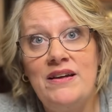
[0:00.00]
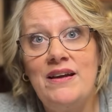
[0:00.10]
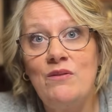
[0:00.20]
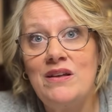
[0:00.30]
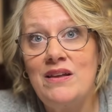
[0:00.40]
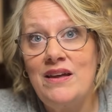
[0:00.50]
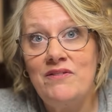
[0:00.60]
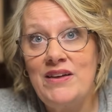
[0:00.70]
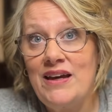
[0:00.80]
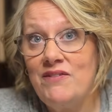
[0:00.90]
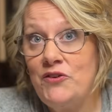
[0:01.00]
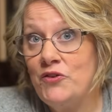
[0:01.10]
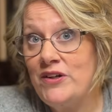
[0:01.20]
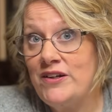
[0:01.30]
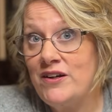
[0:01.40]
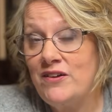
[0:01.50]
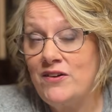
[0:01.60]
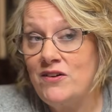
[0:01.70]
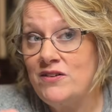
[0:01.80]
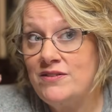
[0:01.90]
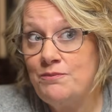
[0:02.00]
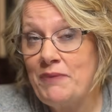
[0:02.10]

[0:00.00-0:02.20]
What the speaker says: and I would love to have you join our little